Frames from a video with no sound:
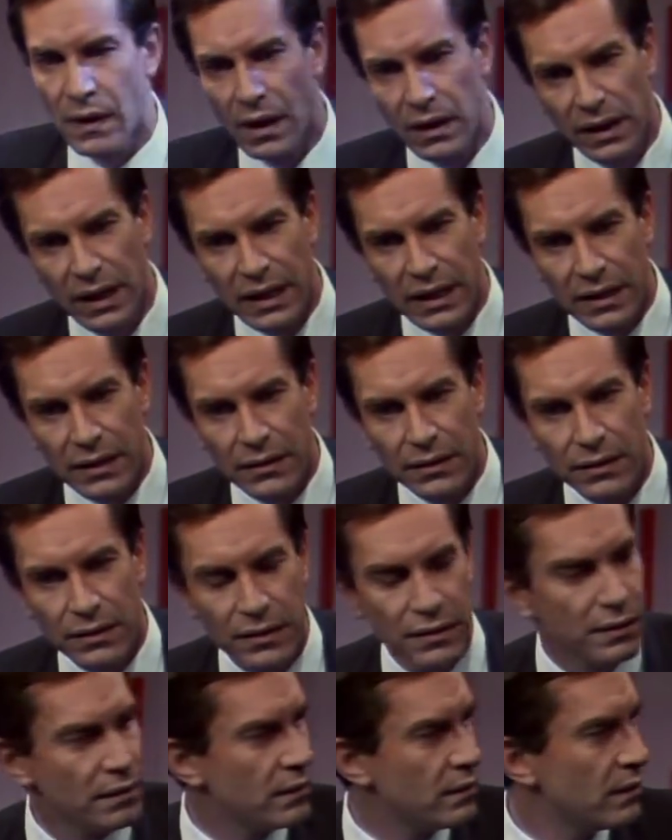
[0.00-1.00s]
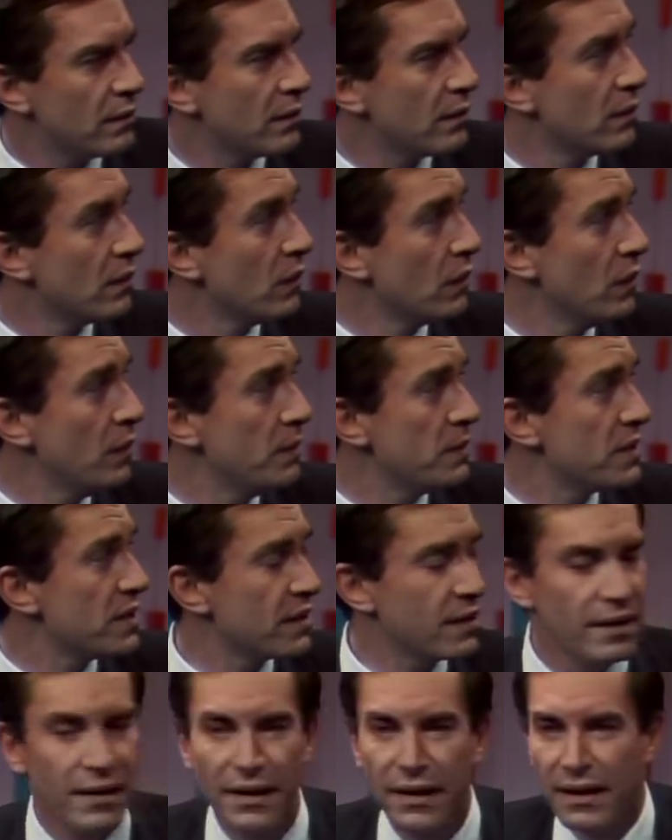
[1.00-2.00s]
Lean. Whoops.
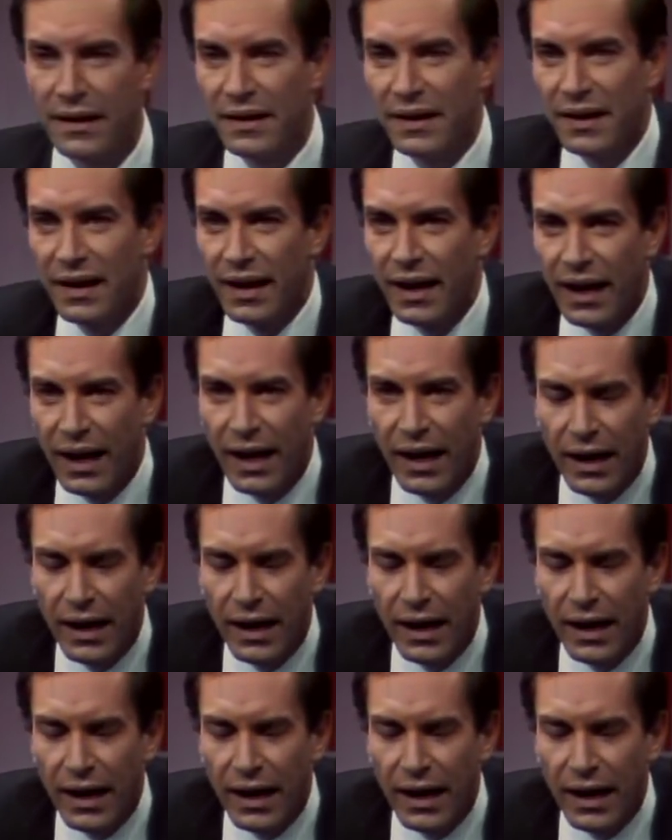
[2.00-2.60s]
Five seconds.